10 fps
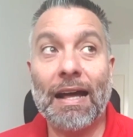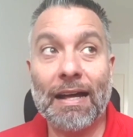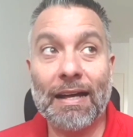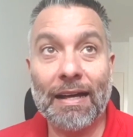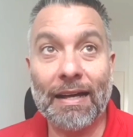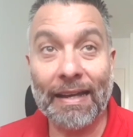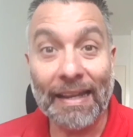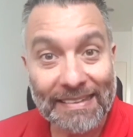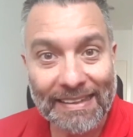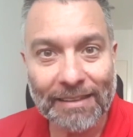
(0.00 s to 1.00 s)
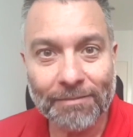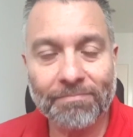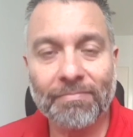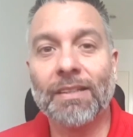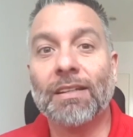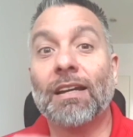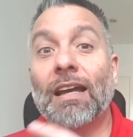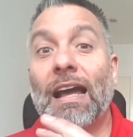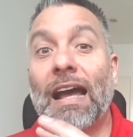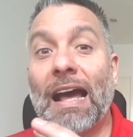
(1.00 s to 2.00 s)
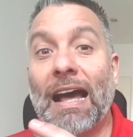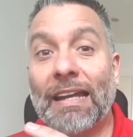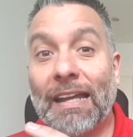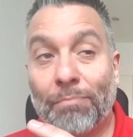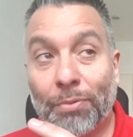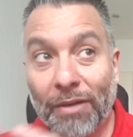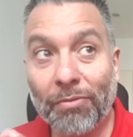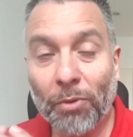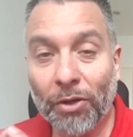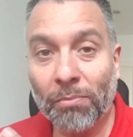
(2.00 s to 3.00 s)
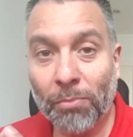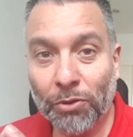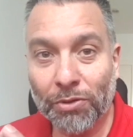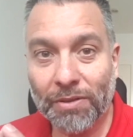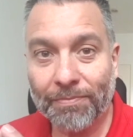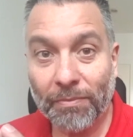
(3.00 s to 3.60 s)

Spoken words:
an idea, and put everybody on board,